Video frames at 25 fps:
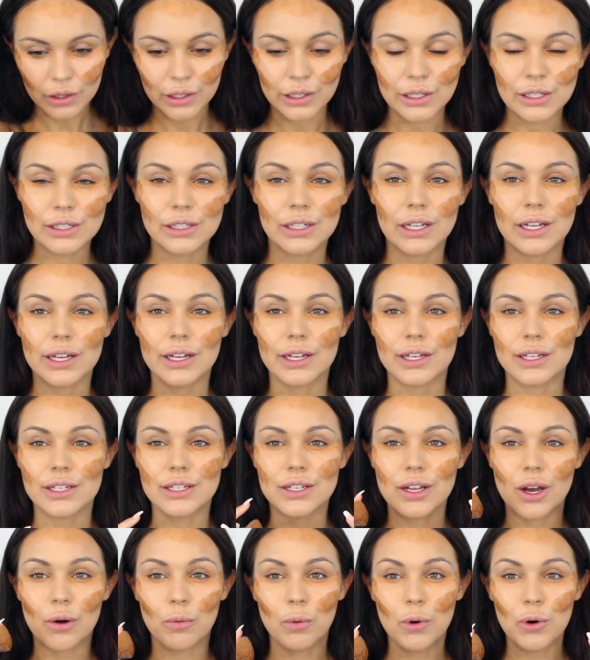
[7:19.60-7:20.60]
This
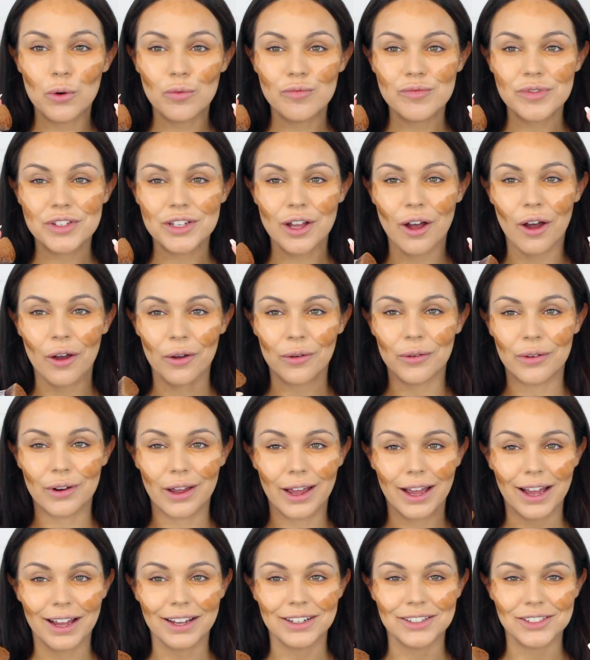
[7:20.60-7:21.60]
is a warm
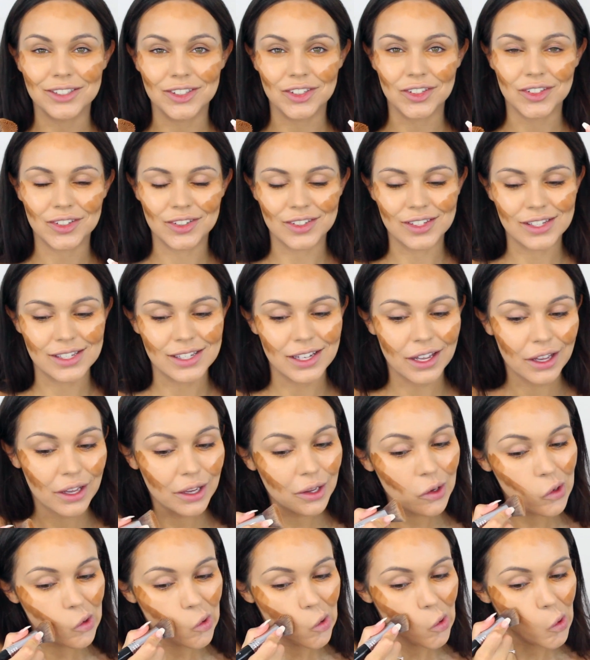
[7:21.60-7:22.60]
tone, as you can
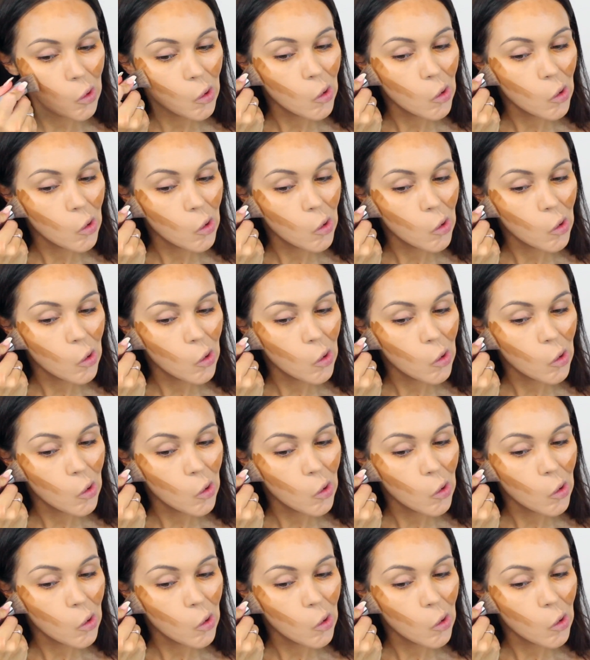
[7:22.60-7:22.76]
see.